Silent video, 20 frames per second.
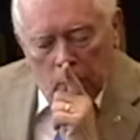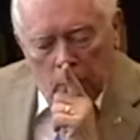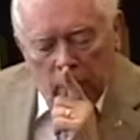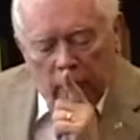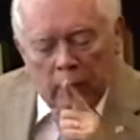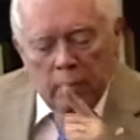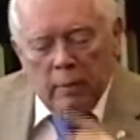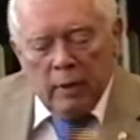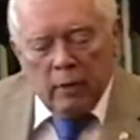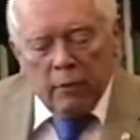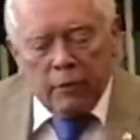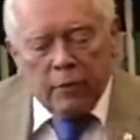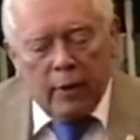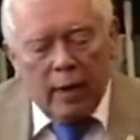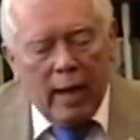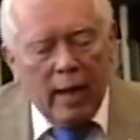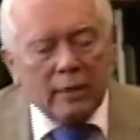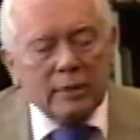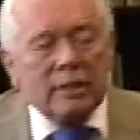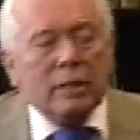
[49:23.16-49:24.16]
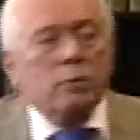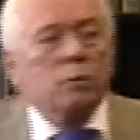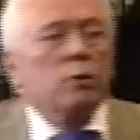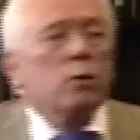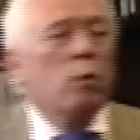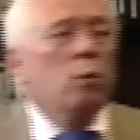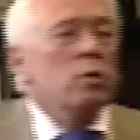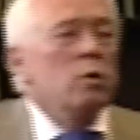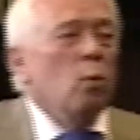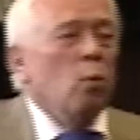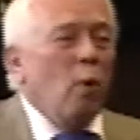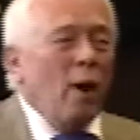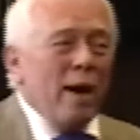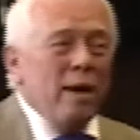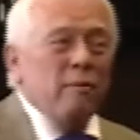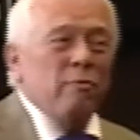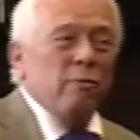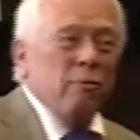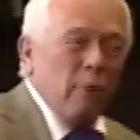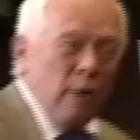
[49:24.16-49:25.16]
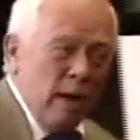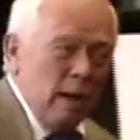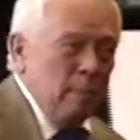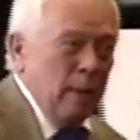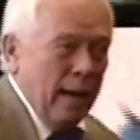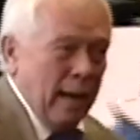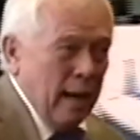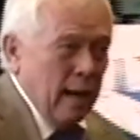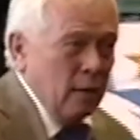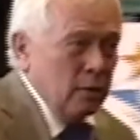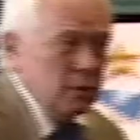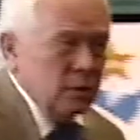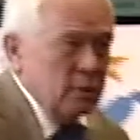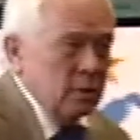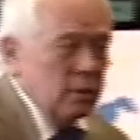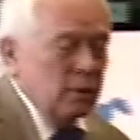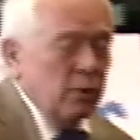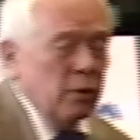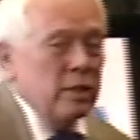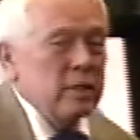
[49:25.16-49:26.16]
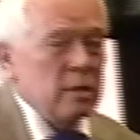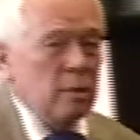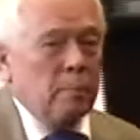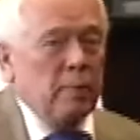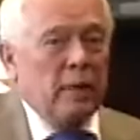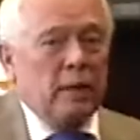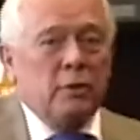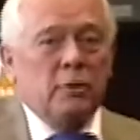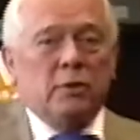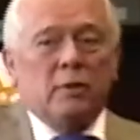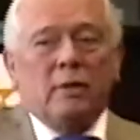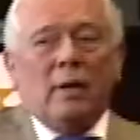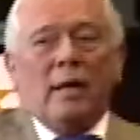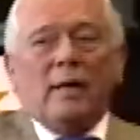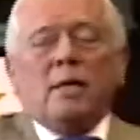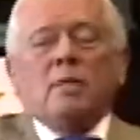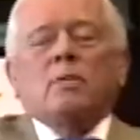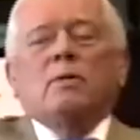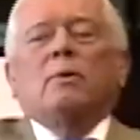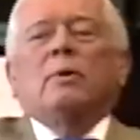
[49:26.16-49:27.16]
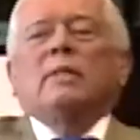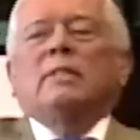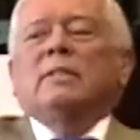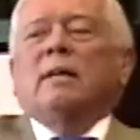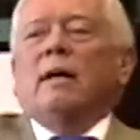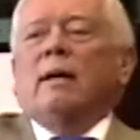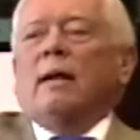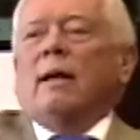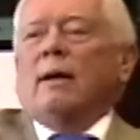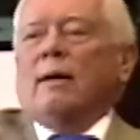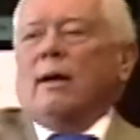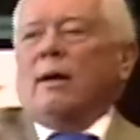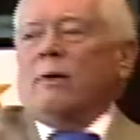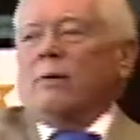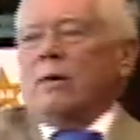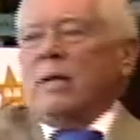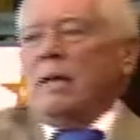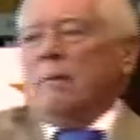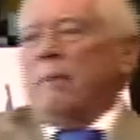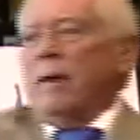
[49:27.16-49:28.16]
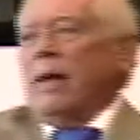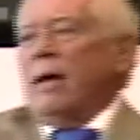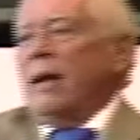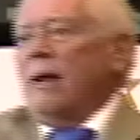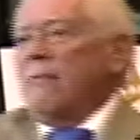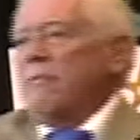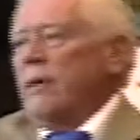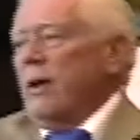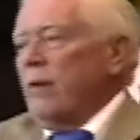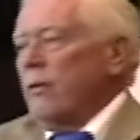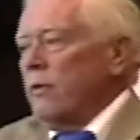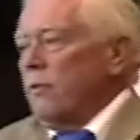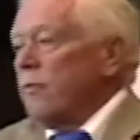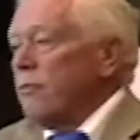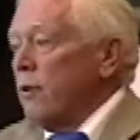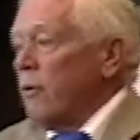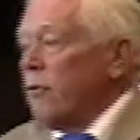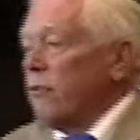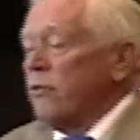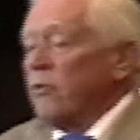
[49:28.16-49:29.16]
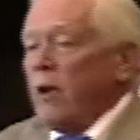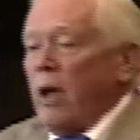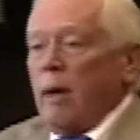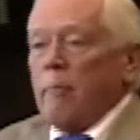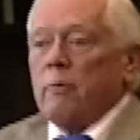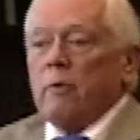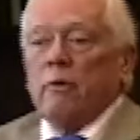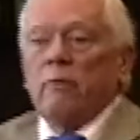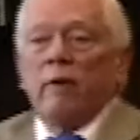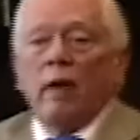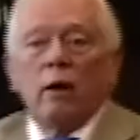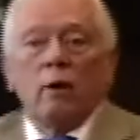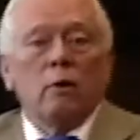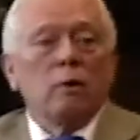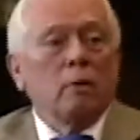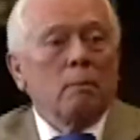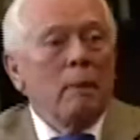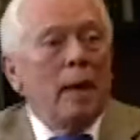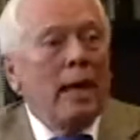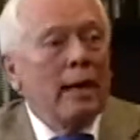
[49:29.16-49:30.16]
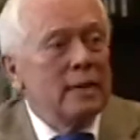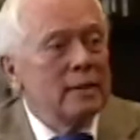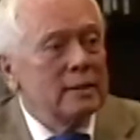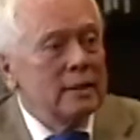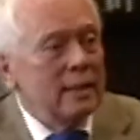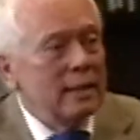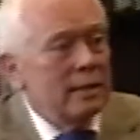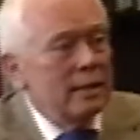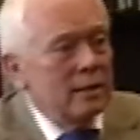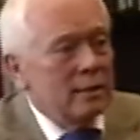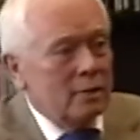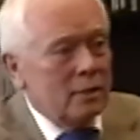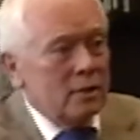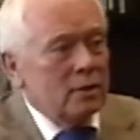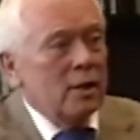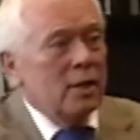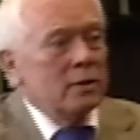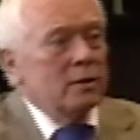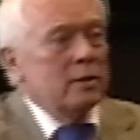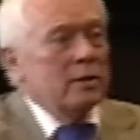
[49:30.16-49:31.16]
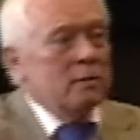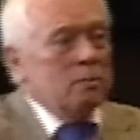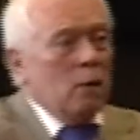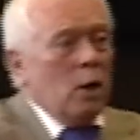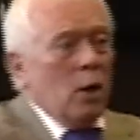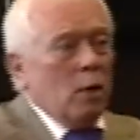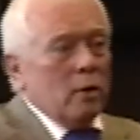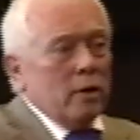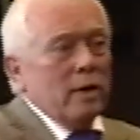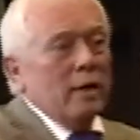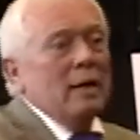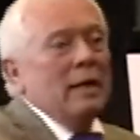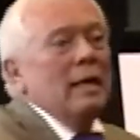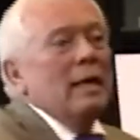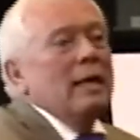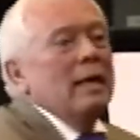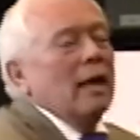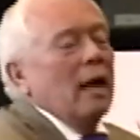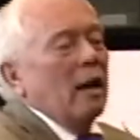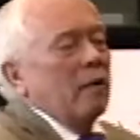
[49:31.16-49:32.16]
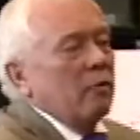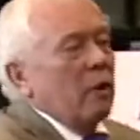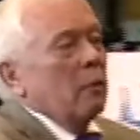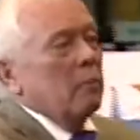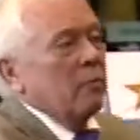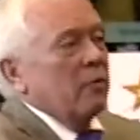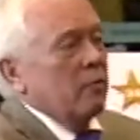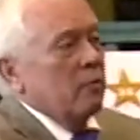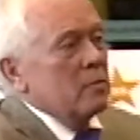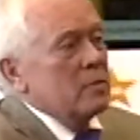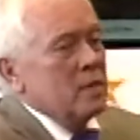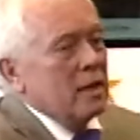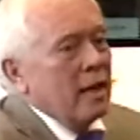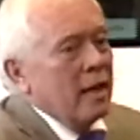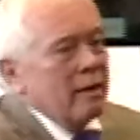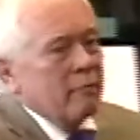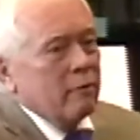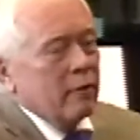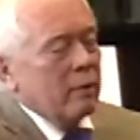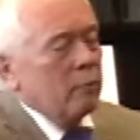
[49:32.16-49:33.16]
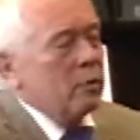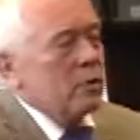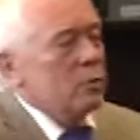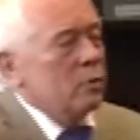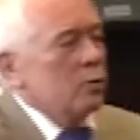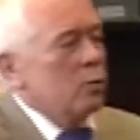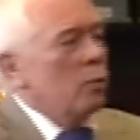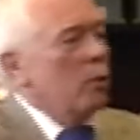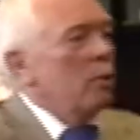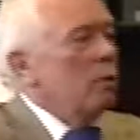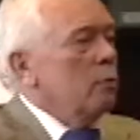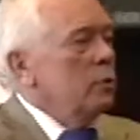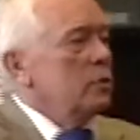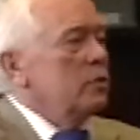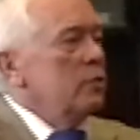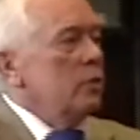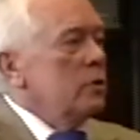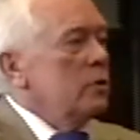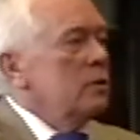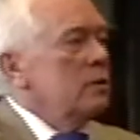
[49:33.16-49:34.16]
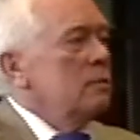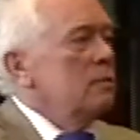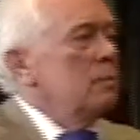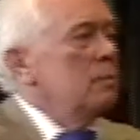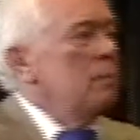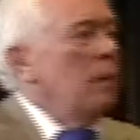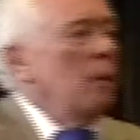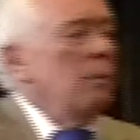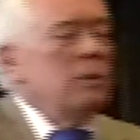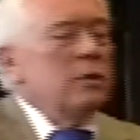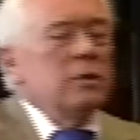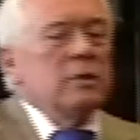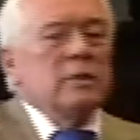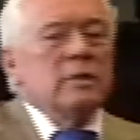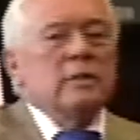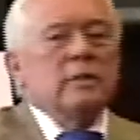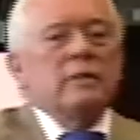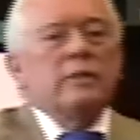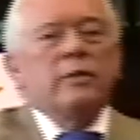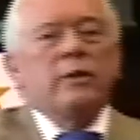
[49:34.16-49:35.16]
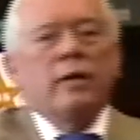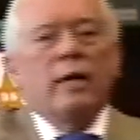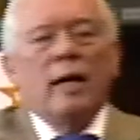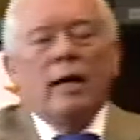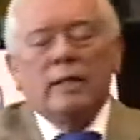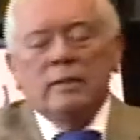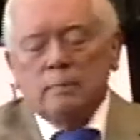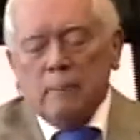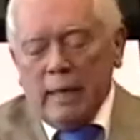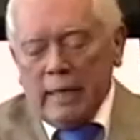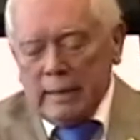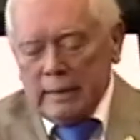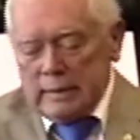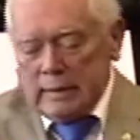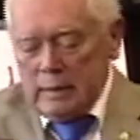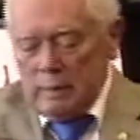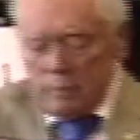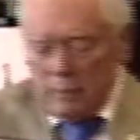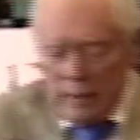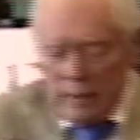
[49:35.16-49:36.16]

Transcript: they built their house. It was, it was, a white frame house. There is a picture. I got so excited I got on eBay and I found the first chapter about what magazine that discusses Malden about from slavery, where it was first published as a serialized magazine